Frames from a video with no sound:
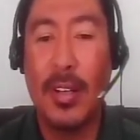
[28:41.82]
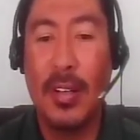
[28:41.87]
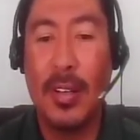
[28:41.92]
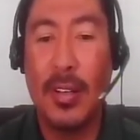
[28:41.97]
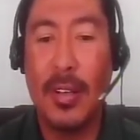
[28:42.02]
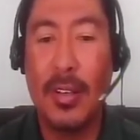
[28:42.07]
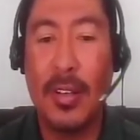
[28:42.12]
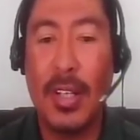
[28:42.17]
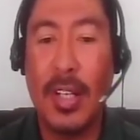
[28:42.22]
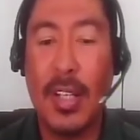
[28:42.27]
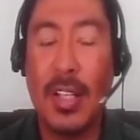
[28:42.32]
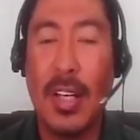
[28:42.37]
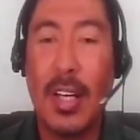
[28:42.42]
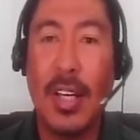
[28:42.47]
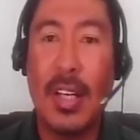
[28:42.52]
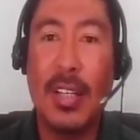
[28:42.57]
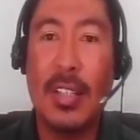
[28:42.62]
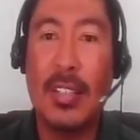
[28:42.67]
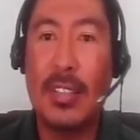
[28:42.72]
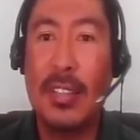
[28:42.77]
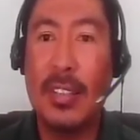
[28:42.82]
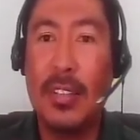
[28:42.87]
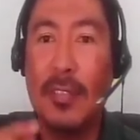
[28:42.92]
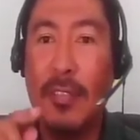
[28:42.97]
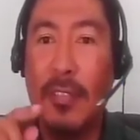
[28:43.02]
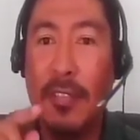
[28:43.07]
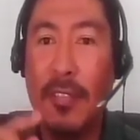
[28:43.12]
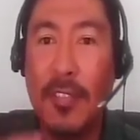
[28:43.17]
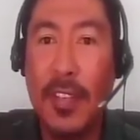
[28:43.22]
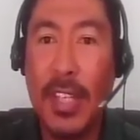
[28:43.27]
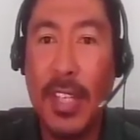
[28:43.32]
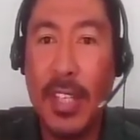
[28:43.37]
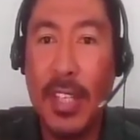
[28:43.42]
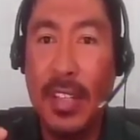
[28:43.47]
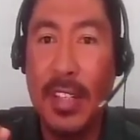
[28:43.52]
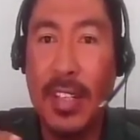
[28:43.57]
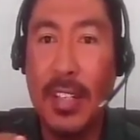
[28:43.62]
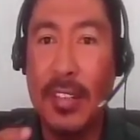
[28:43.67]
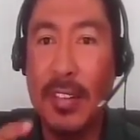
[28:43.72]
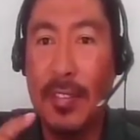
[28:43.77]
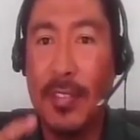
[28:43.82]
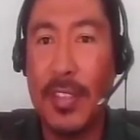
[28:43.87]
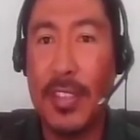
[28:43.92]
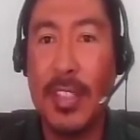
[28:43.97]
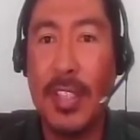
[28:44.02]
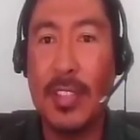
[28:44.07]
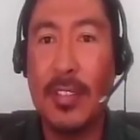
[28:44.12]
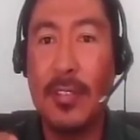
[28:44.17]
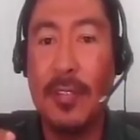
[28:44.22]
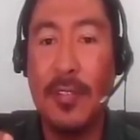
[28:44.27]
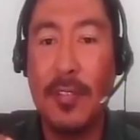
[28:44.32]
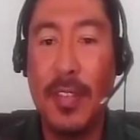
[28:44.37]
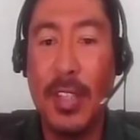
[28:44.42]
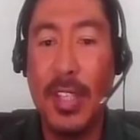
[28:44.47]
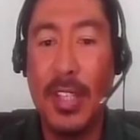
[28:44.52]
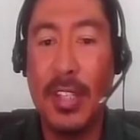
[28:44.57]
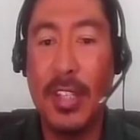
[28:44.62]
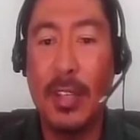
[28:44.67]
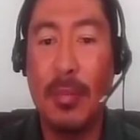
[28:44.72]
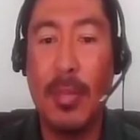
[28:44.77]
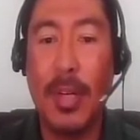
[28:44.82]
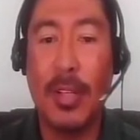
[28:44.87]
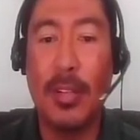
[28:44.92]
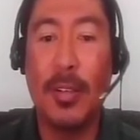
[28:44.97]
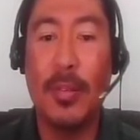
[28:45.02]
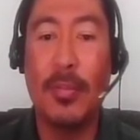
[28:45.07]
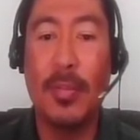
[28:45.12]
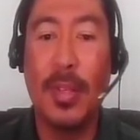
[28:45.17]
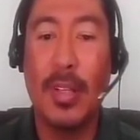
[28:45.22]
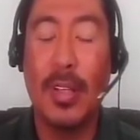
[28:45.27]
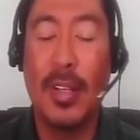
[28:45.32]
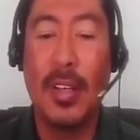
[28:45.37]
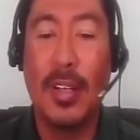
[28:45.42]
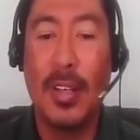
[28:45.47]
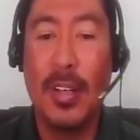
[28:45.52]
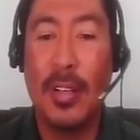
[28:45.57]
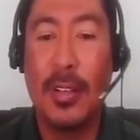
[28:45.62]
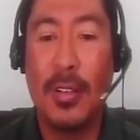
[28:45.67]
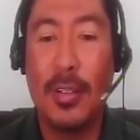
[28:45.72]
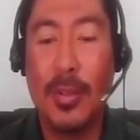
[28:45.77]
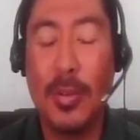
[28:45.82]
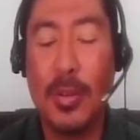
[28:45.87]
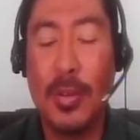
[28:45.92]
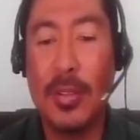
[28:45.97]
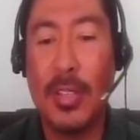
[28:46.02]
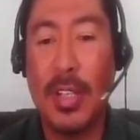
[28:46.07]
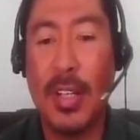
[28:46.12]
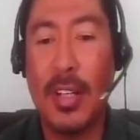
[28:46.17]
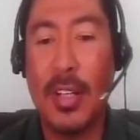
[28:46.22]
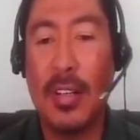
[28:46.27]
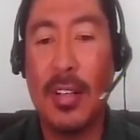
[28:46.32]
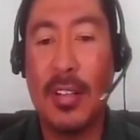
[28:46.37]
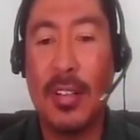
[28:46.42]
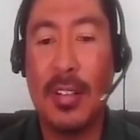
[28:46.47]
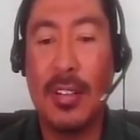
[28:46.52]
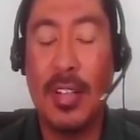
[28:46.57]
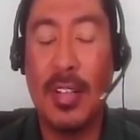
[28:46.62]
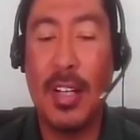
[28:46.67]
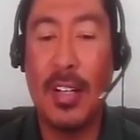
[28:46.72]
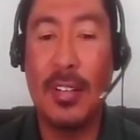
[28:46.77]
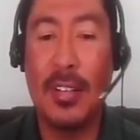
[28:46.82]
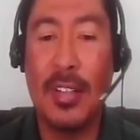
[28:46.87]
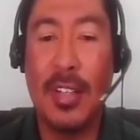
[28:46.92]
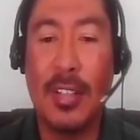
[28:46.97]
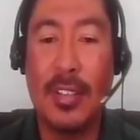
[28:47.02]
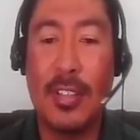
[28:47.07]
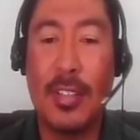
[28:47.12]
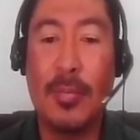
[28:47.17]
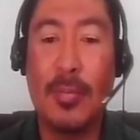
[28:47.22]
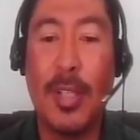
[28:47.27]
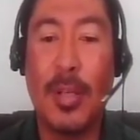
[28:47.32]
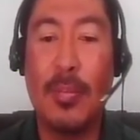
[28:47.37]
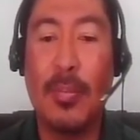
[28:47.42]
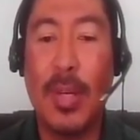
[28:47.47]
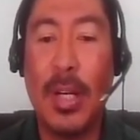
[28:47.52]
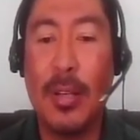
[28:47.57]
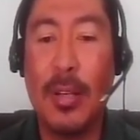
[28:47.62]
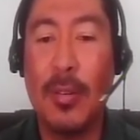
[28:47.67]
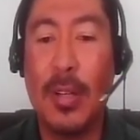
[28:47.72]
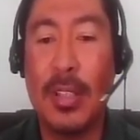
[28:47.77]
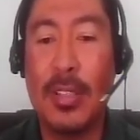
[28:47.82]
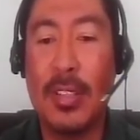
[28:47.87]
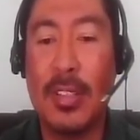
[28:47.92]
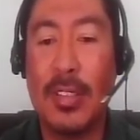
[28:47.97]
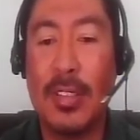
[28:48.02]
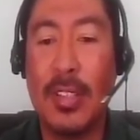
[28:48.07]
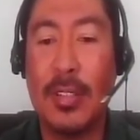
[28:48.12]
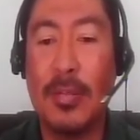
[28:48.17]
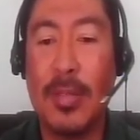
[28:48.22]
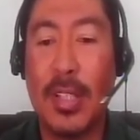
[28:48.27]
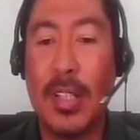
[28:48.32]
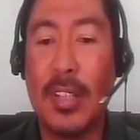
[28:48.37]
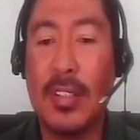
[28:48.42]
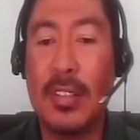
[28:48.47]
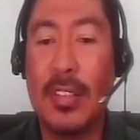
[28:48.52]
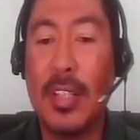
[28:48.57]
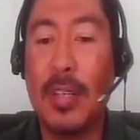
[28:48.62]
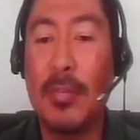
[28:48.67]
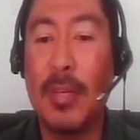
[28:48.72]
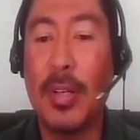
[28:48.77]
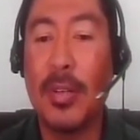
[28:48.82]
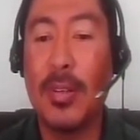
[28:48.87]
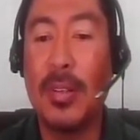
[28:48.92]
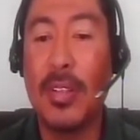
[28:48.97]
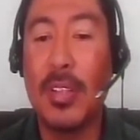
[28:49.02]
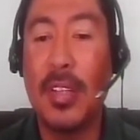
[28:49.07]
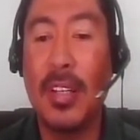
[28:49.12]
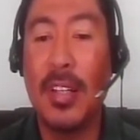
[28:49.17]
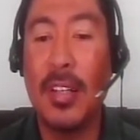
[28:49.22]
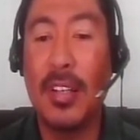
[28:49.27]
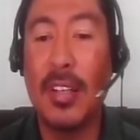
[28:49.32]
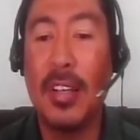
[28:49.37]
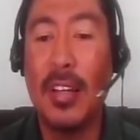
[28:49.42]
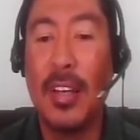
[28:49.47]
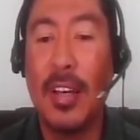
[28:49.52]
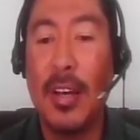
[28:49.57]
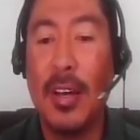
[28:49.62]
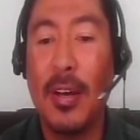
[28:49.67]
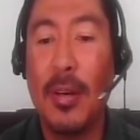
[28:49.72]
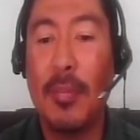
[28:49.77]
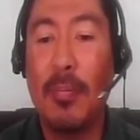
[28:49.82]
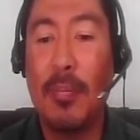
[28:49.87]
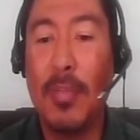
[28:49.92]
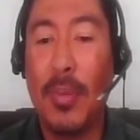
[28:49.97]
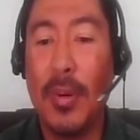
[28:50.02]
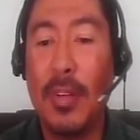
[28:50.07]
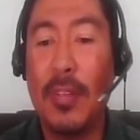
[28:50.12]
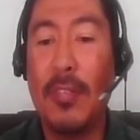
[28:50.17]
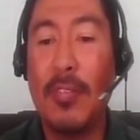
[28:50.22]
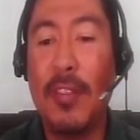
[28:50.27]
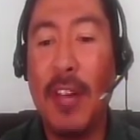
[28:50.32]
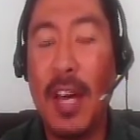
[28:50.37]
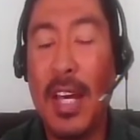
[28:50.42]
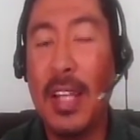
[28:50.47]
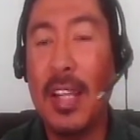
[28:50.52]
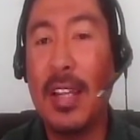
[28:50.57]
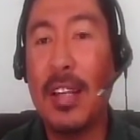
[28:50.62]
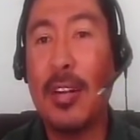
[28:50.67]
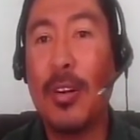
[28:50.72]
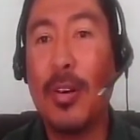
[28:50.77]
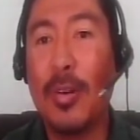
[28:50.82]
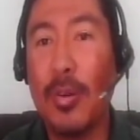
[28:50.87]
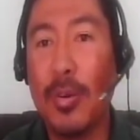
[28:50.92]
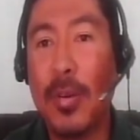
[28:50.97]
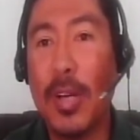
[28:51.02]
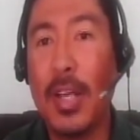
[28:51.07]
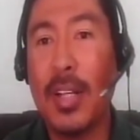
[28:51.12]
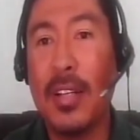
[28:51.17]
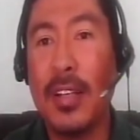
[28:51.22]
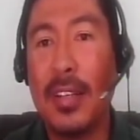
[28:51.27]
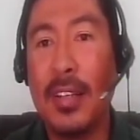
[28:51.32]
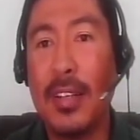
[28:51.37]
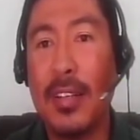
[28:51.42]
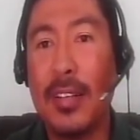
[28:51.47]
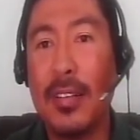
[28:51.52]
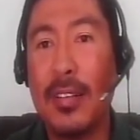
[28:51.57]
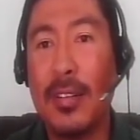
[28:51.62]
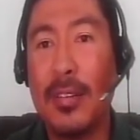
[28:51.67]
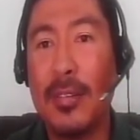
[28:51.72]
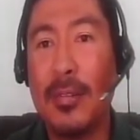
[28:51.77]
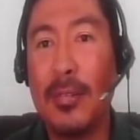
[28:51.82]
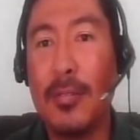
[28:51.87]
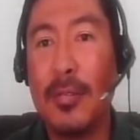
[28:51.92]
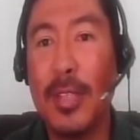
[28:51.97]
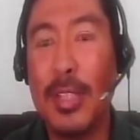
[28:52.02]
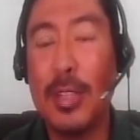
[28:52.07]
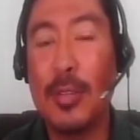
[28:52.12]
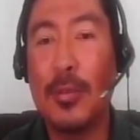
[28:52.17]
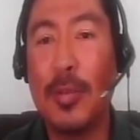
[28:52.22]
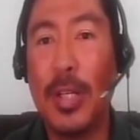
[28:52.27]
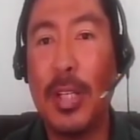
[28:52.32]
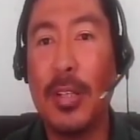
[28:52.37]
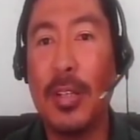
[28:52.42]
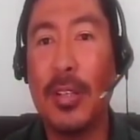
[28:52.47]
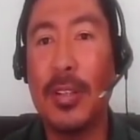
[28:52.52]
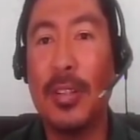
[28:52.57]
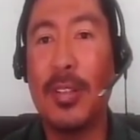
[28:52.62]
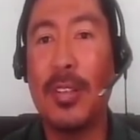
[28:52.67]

or that has V. If it says V in the bottom, those are, are, are some of the bad ones. It says because they may contain polyvinyl chloride, v. which when you